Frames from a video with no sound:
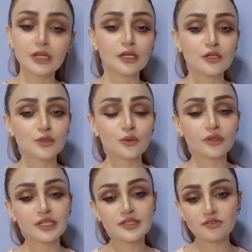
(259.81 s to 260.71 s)
So
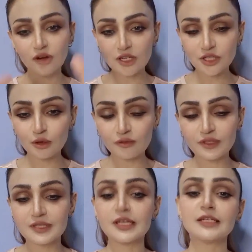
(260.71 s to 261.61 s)
the structure of the
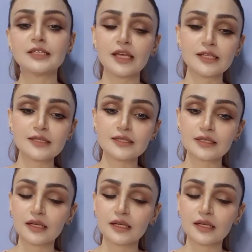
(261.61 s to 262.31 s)
sentence,